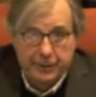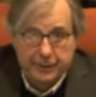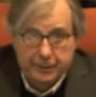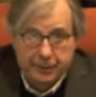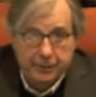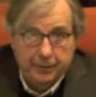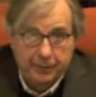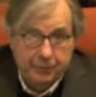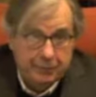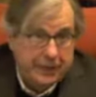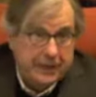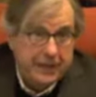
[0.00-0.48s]

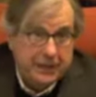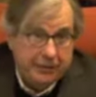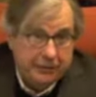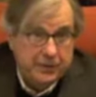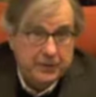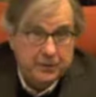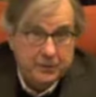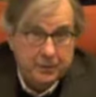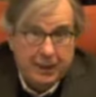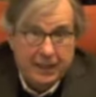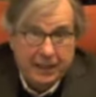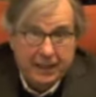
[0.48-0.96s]
meeting
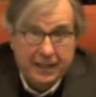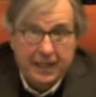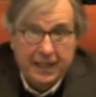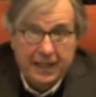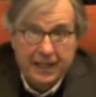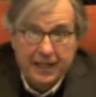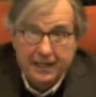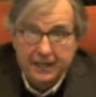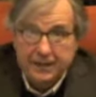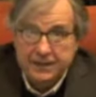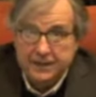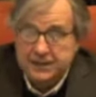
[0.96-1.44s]
with my
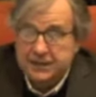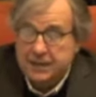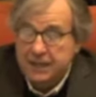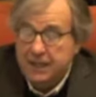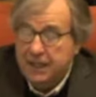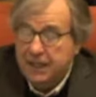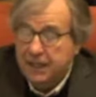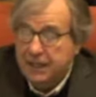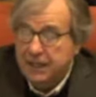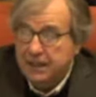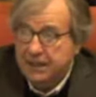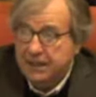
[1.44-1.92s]
clients,
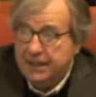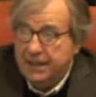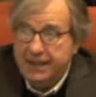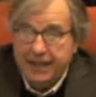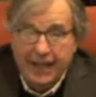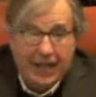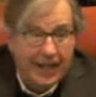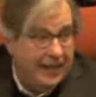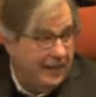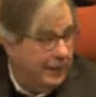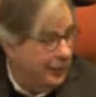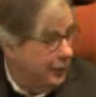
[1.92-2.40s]

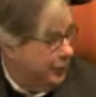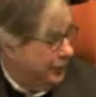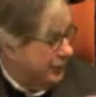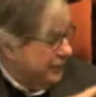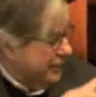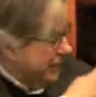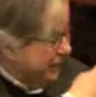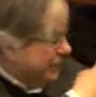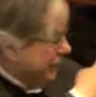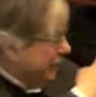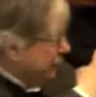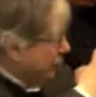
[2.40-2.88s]
that I looked
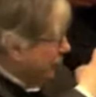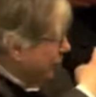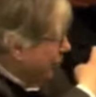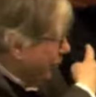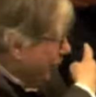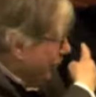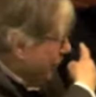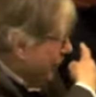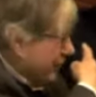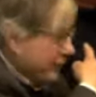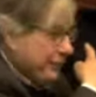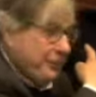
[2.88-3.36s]
at the
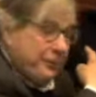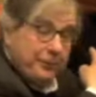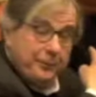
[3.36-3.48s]
door,